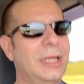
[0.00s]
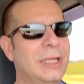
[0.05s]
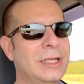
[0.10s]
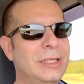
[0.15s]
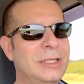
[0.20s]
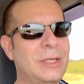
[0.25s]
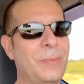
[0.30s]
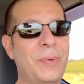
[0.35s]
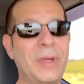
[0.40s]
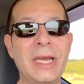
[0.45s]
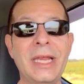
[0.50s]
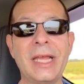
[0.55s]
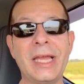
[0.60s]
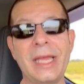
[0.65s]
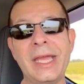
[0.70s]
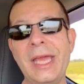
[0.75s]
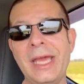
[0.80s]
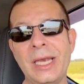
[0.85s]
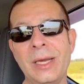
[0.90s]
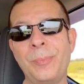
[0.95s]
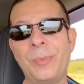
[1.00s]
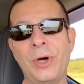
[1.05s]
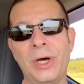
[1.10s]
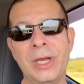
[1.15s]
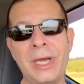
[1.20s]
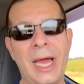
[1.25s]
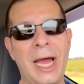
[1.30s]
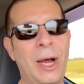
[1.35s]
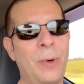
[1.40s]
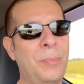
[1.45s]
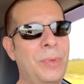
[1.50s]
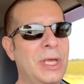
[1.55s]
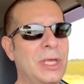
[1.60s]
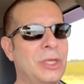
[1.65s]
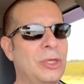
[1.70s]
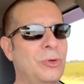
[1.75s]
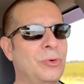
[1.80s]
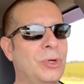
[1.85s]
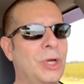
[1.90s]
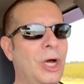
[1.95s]
depending again upon how
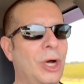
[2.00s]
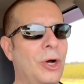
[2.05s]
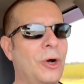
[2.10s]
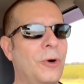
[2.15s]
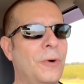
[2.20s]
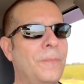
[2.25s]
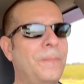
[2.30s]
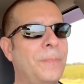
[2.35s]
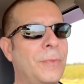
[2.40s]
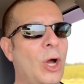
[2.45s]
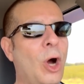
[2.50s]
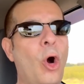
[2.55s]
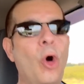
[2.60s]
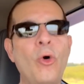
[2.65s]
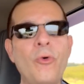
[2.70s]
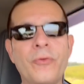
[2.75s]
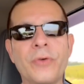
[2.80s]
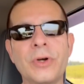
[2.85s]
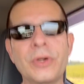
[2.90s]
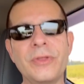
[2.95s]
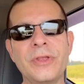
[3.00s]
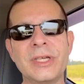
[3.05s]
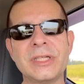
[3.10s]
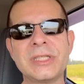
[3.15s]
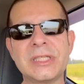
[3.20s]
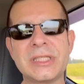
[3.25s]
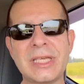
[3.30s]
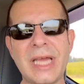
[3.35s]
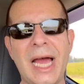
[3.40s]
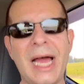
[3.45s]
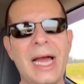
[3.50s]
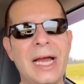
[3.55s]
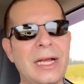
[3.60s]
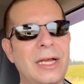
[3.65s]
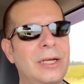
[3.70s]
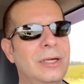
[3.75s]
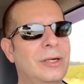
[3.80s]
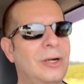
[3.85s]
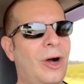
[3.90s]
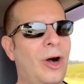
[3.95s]
big you go, over the stock
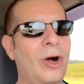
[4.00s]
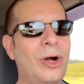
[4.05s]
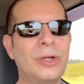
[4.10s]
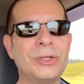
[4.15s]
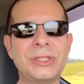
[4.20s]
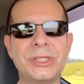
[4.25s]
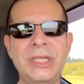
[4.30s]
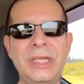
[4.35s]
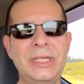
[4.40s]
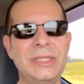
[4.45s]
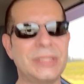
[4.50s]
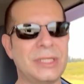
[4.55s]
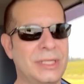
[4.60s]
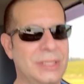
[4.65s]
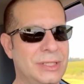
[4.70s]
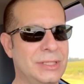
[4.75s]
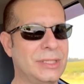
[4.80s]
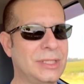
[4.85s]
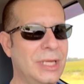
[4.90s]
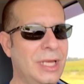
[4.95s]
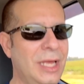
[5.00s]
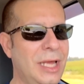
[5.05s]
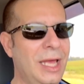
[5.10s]
all seasons.